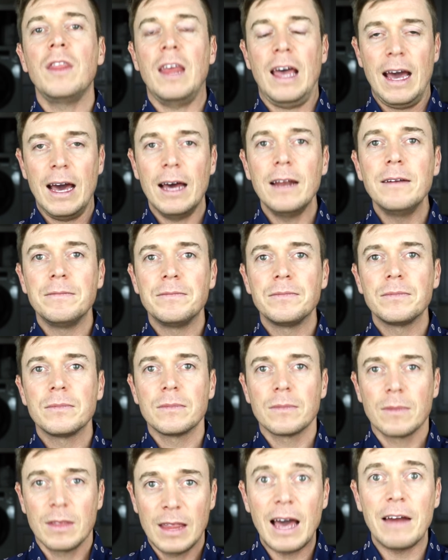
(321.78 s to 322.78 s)

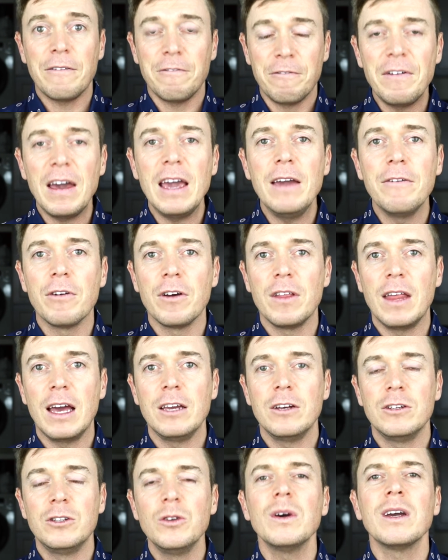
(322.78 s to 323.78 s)
that favor
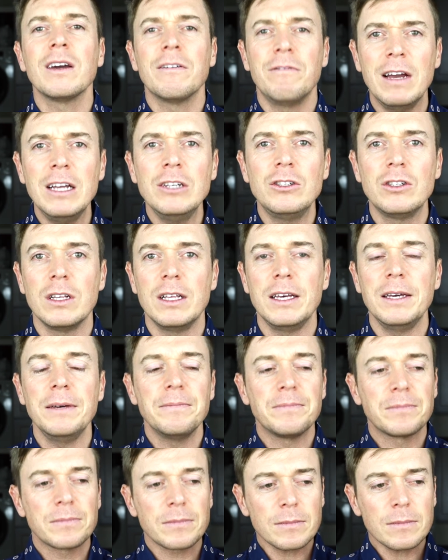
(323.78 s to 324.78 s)
that you're doing eventually,
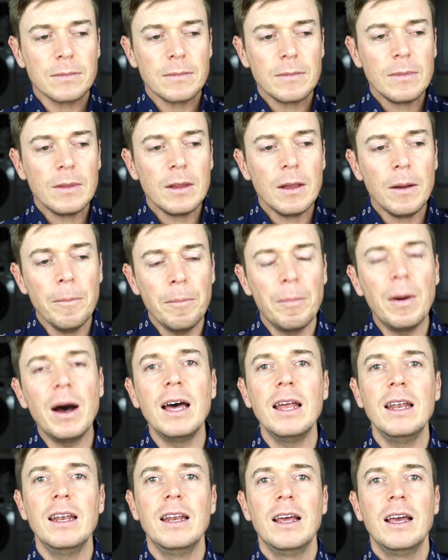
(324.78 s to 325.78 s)

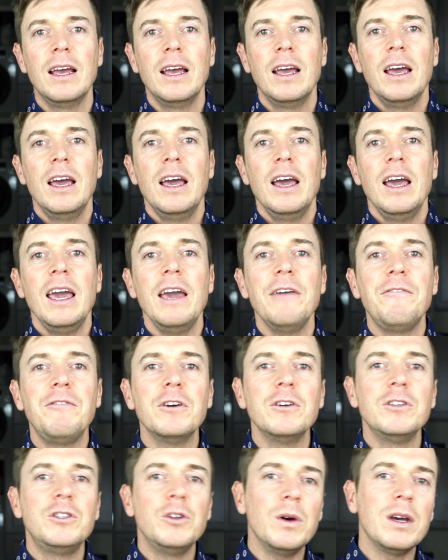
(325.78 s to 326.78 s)
but if
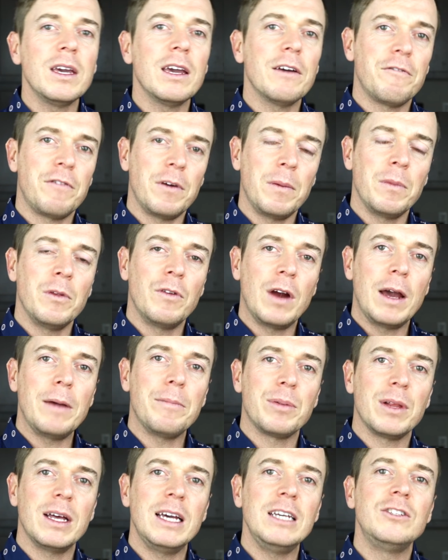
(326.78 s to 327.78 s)
you're doing it from the
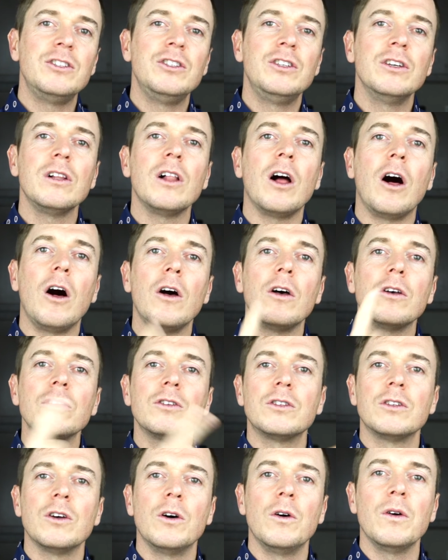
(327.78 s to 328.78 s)
right place, you'll
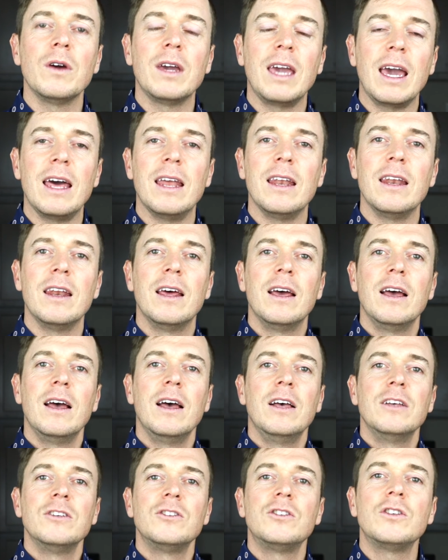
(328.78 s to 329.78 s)
also get
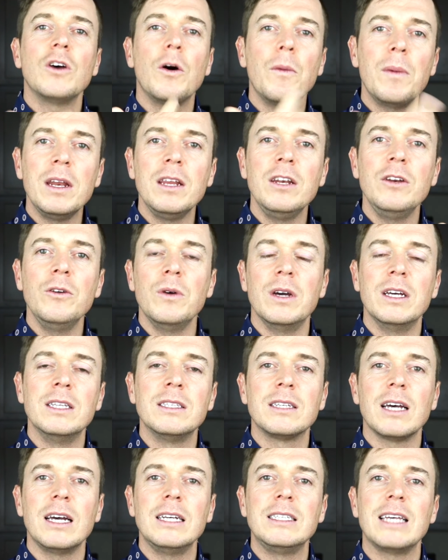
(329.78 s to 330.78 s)
so many new
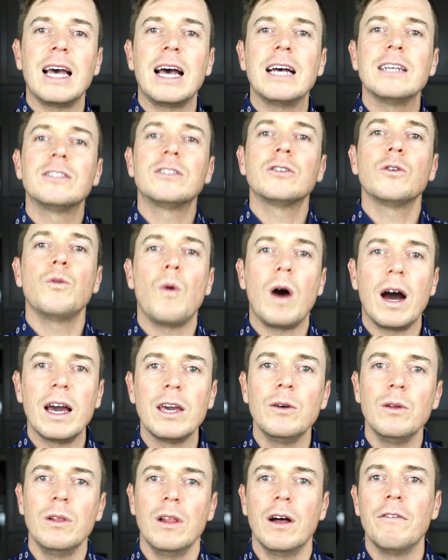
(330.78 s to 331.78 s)
insights as to
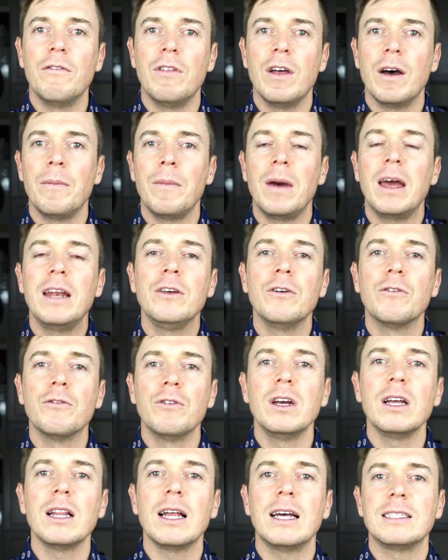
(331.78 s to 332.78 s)
why you love them. And you'll
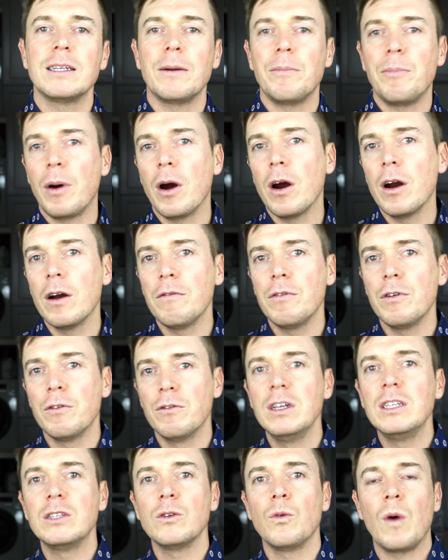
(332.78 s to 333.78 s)
realize that part of the
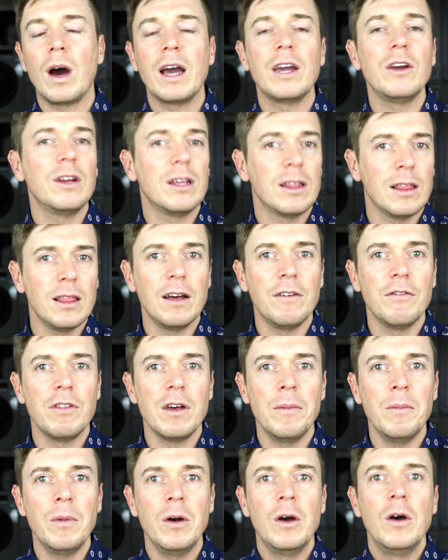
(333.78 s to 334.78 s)
reason why you didn't love them